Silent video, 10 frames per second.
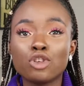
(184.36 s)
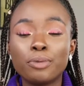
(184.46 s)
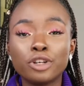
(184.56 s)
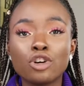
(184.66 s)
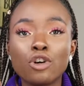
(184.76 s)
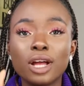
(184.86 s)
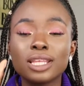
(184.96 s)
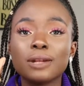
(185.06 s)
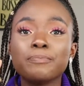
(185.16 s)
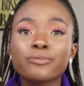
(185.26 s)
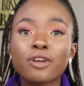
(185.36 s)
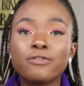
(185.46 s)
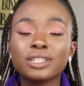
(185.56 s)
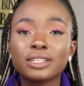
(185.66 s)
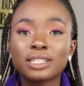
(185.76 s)
you put no, and then
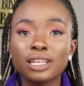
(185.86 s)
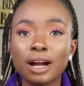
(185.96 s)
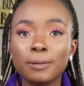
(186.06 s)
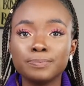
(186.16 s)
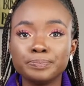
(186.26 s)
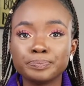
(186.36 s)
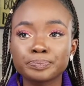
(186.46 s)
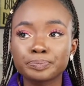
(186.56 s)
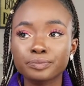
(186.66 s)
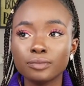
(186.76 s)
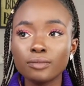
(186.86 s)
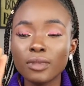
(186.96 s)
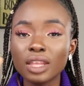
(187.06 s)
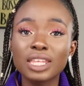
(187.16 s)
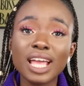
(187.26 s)
for the
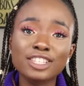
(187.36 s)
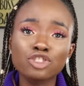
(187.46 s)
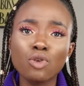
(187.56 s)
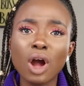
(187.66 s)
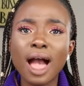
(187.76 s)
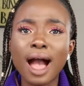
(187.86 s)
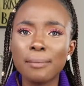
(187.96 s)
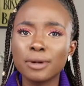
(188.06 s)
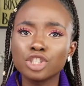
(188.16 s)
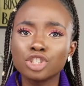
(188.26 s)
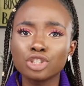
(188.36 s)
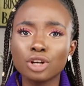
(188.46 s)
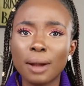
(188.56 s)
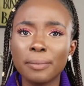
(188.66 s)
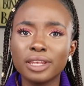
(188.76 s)
they ask you how much
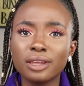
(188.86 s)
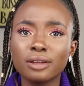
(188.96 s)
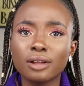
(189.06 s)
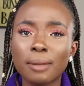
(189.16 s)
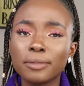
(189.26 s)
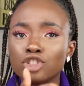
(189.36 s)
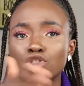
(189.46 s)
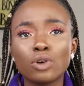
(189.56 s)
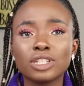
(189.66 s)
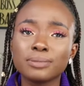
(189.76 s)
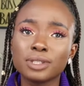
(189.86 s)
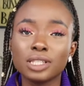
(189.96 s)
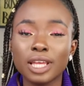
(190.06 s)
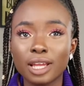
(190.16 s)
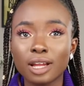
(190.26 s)
do you want them to
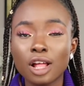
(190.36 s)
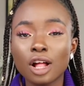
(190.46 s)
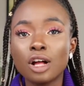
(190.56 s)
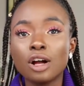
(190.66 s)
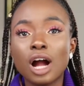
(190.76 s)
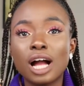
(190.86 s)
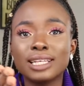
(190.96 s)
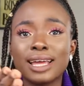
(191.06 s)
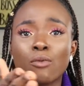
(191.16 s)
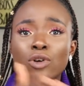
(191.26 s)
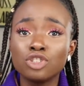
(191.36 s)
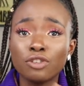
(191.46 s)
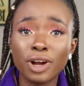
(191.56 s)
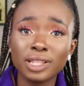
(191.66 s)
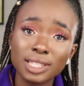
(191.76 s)
take and what's your
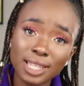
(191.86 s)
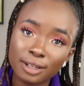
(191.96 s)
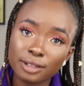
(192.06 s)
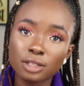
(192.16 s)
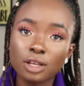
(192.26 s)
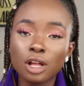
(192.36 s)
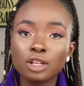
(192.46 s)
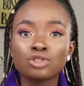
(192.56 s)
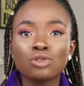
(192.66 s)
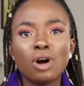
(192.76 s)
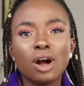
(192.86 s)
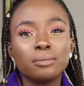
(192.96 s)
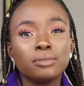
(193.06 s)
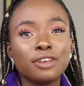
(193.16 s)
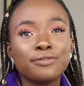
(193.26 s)
filing status. So
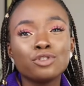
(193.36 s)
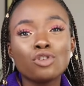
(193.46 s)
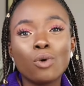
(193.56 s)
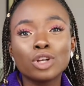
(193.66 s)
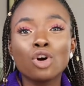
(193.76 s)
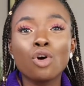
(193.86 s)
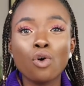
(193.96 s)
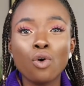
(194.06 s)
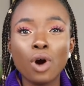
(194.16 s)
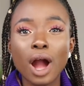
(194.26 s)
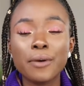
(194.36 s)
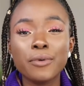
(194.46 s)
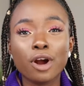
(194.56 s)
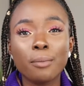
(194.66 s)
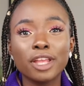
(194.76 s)
if you don't want to owe, I
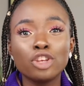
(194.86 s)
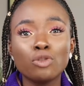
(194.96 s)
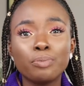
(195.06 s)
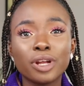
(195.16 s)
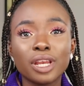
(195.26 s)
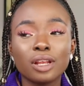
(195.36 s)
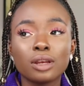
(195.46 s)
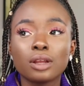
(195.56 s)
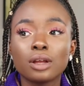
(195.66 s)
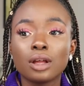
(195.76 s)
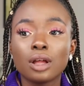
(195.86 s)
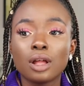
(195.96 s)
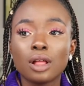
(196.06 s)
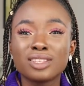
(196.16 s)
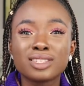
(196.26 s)
recommend you put in
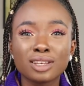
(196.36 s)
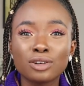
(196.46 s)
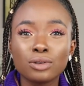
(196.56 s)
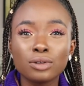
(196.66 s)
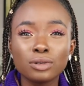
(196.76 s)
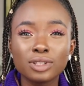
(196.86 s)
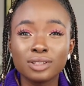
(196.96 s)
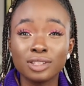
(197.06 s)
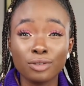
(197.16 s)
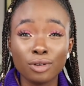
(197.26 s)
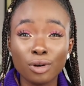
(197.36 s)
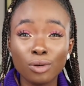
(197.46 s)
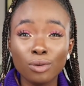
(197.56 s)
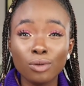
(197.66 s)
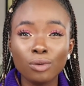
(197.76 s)
single
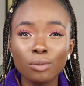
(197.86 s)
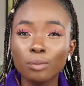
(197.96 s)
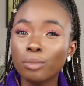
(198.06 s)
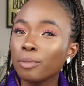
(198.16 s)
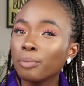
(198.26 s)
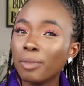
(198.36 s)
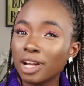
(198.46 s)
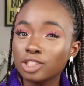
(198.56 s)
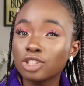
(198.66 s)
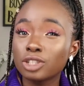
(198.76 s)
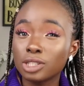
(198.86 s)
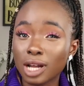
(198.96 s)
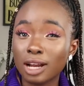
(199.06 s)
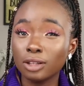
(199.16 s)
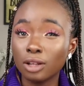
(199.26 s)
0, but mind you, they're going to take
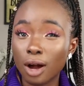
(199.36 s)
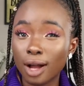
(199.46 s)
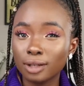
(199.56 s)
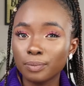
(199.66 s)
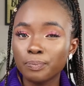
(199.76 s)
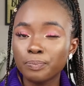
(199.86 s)
out a lot